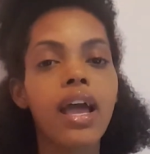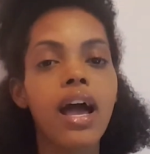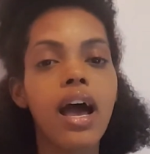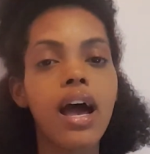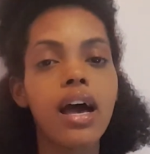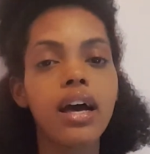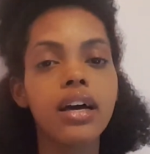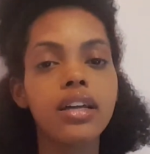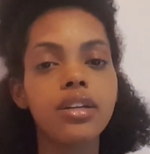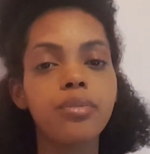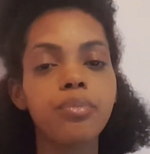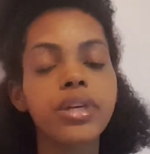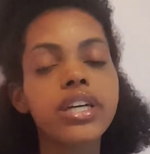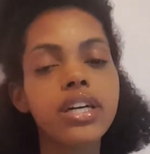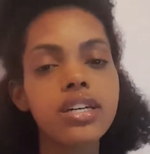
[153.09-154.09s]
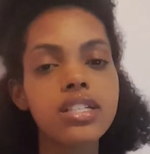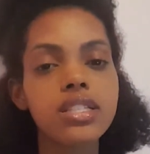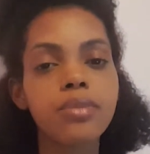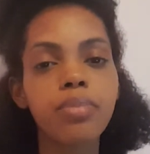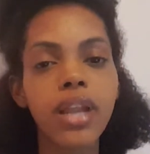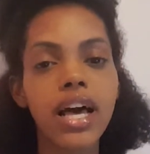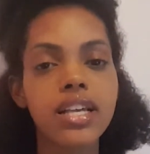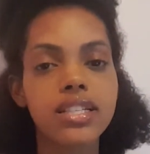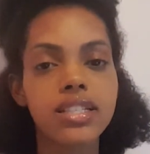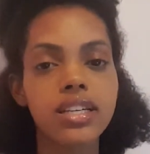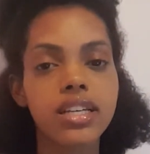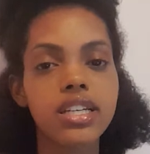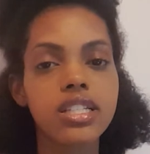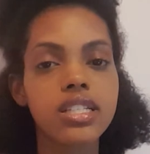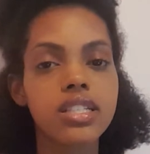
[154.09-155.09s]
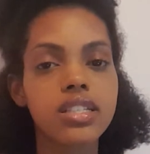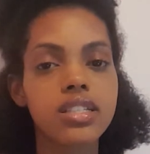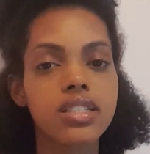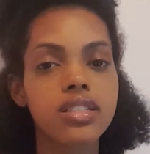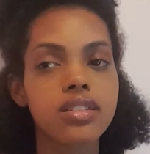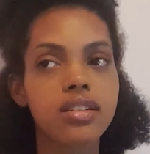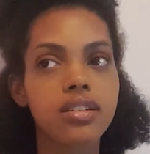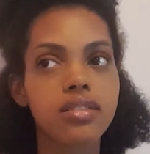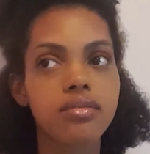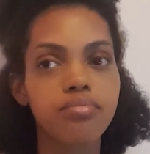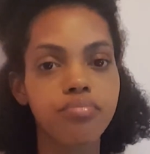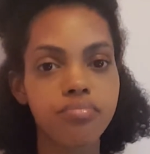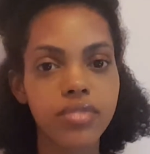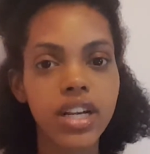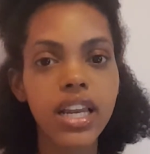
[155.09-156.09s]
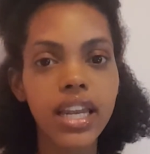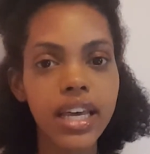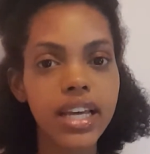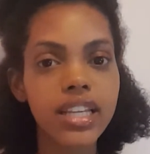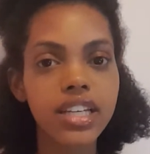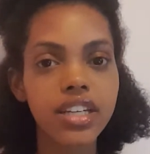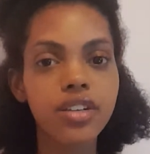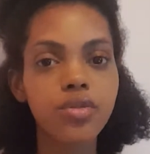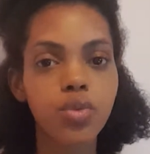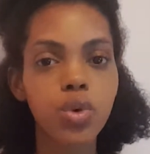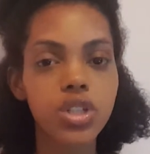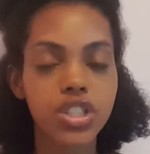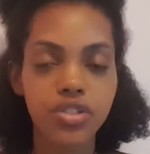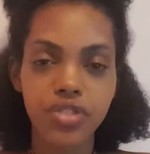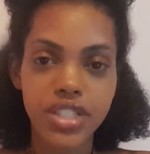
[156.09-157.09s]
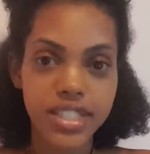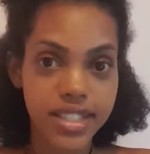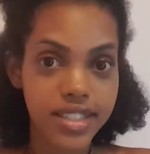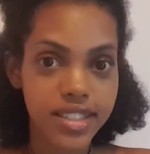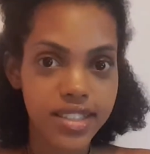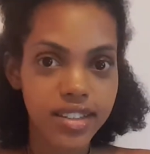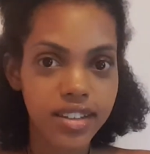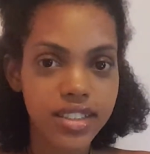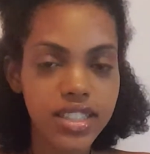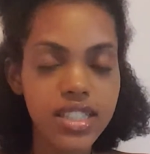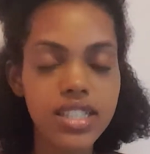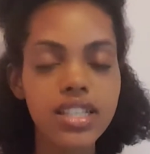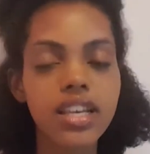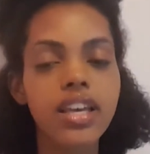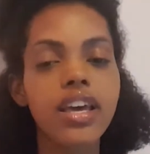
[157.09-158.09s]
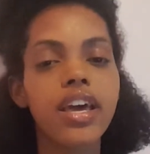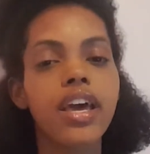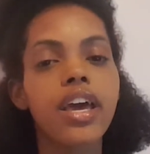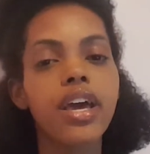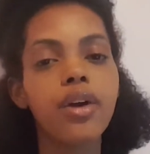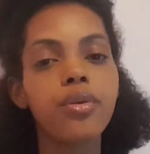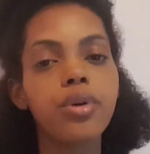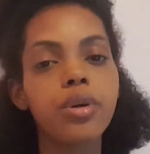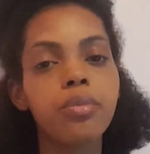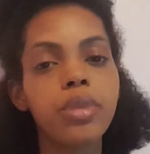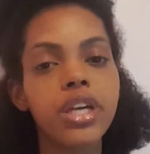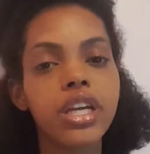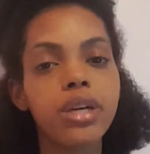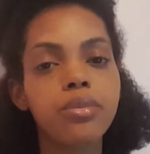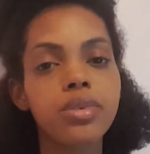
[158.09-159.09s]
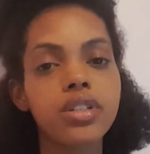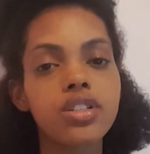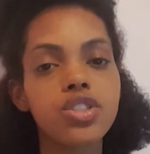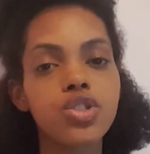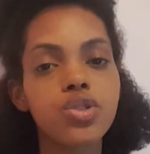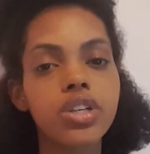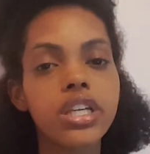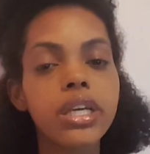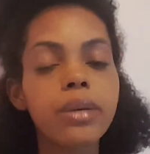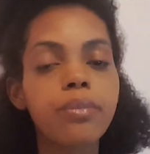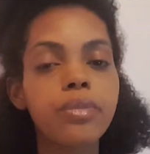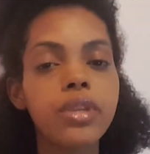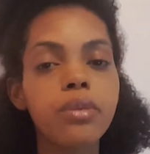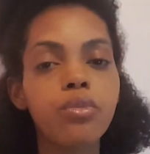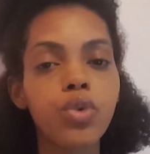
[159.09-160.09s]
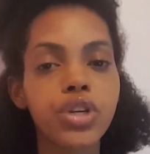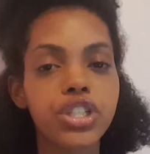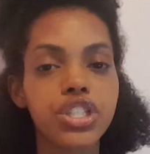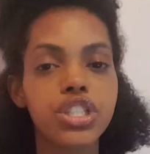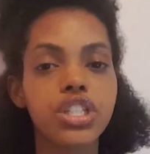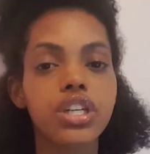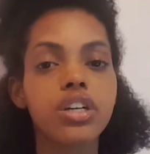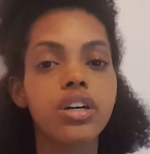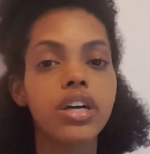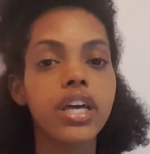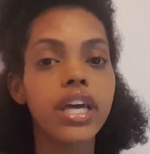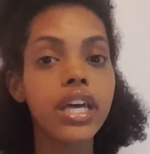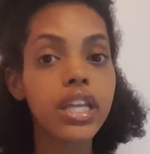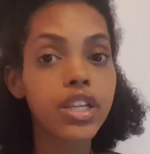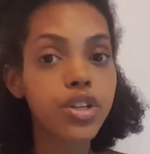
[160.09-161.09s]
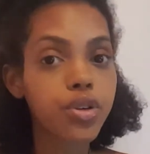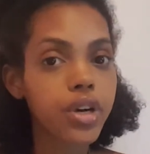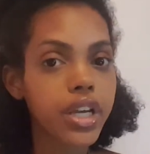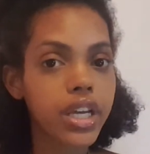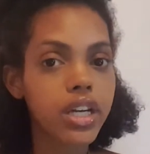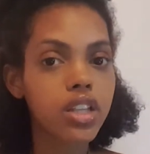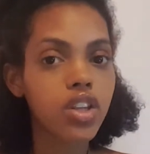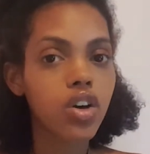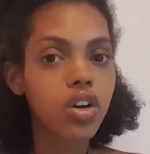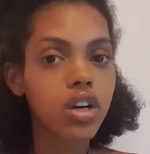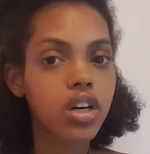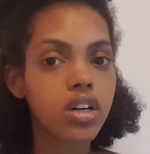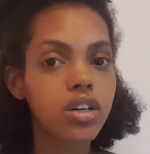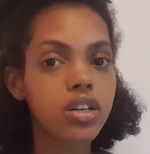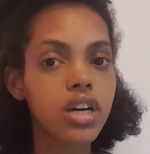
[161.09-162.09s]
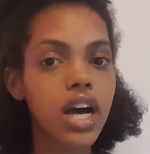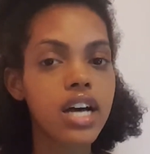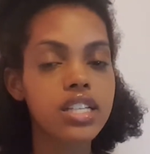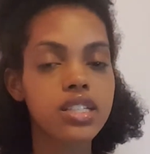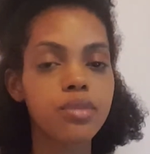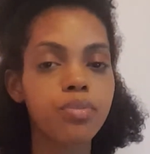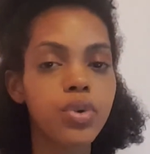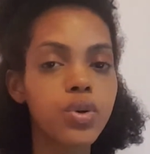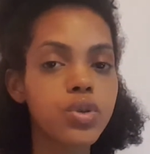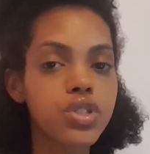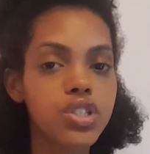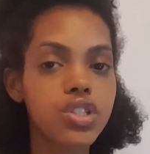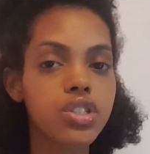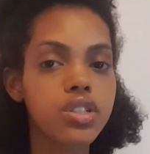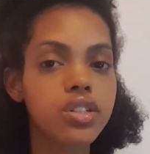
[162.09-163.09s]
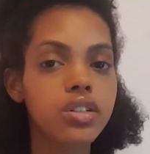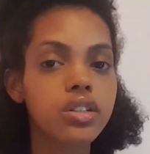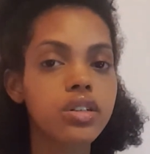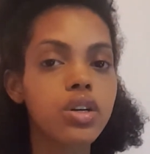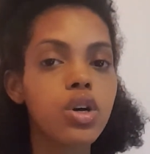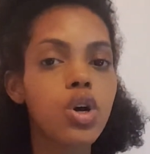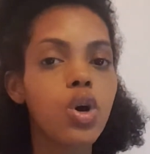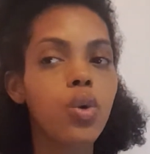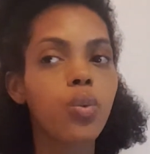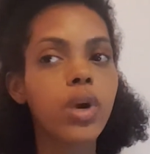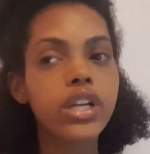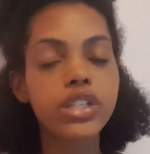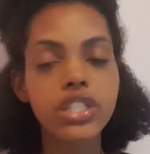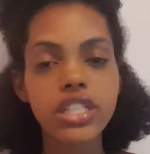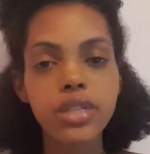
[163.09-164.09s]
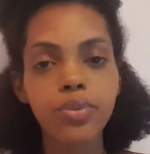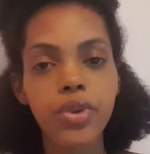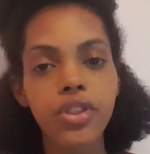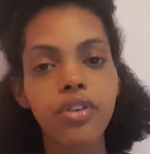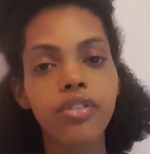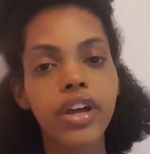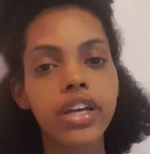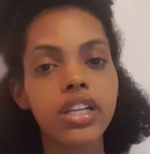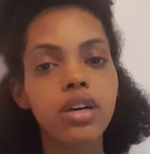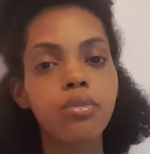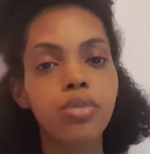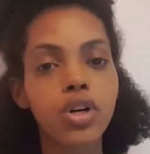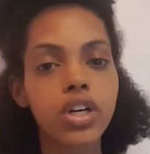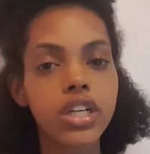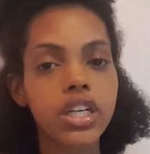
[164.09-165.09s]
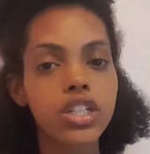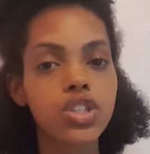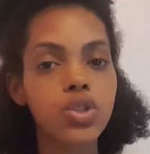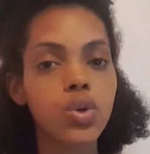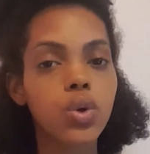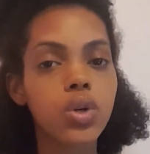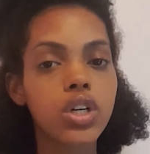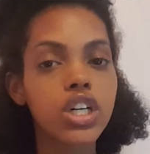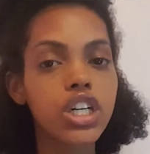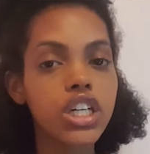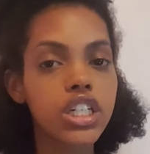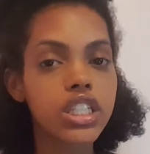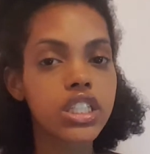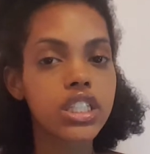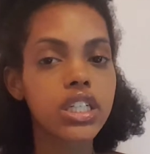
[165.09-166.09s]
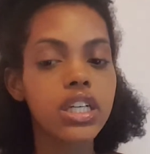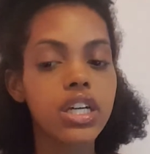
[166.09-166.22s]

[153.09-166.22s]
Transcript: And because the plastic is clearly water resistant, it would be able to keep the moisture in your hair longer, as opposed to when you sleep with a regular bonnet or hood,